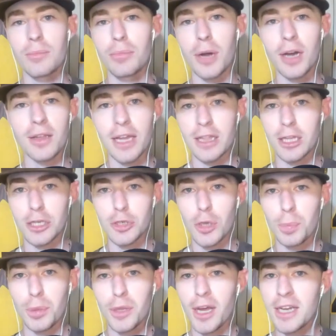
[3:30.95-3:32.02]
But like the
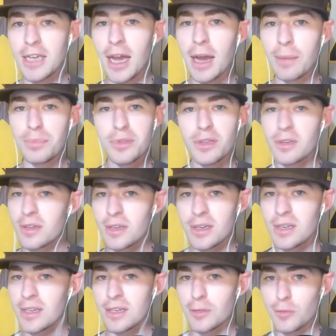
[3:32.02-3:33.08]
AAA depth,
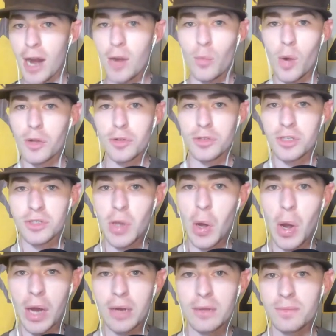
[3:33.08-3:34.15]
Ryan Weathers is
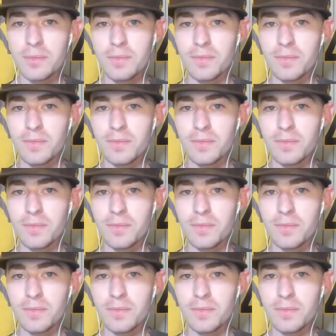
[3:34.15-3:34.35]
gone,